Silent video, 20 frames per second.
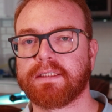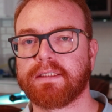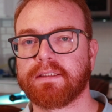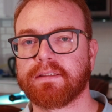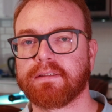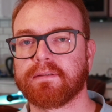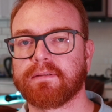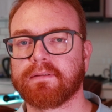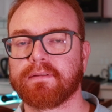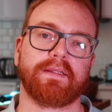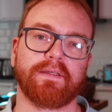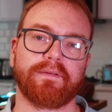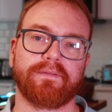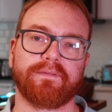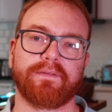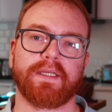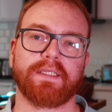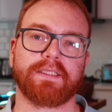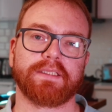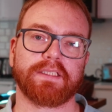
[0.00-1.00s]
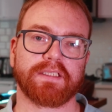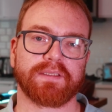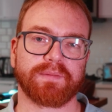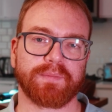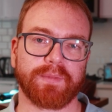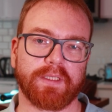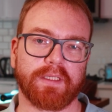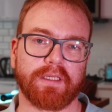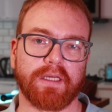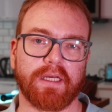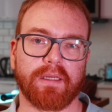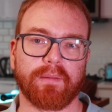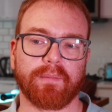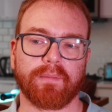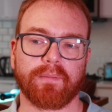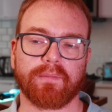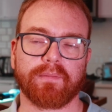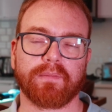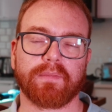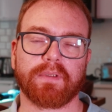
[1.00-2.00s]
in it, the faces
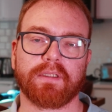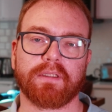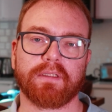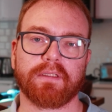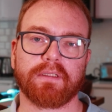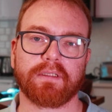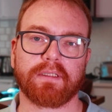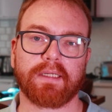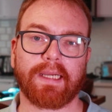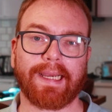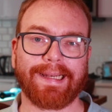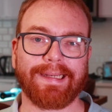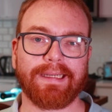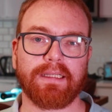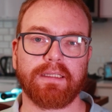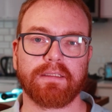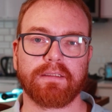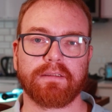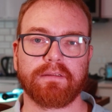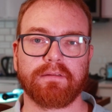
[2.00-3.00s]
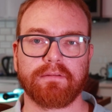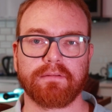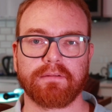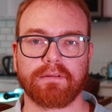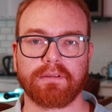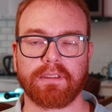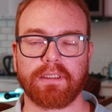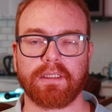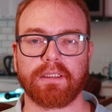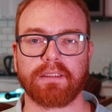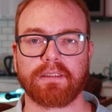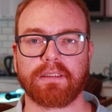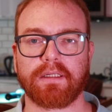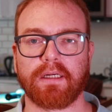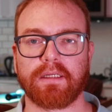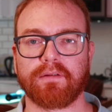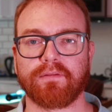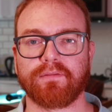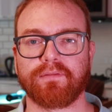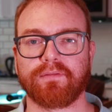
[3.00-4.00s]
become uh, cleaner and
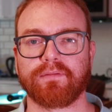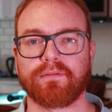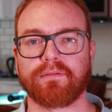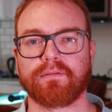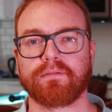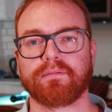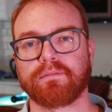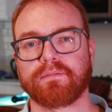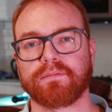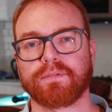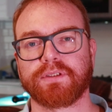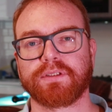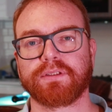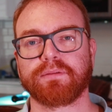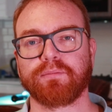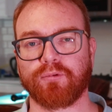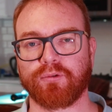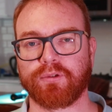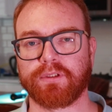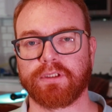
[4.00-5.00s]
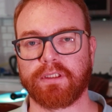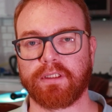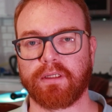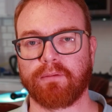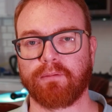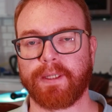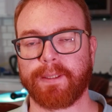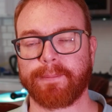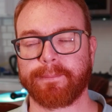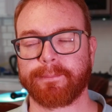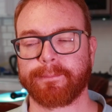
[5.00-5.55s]
kind of smoother in a way.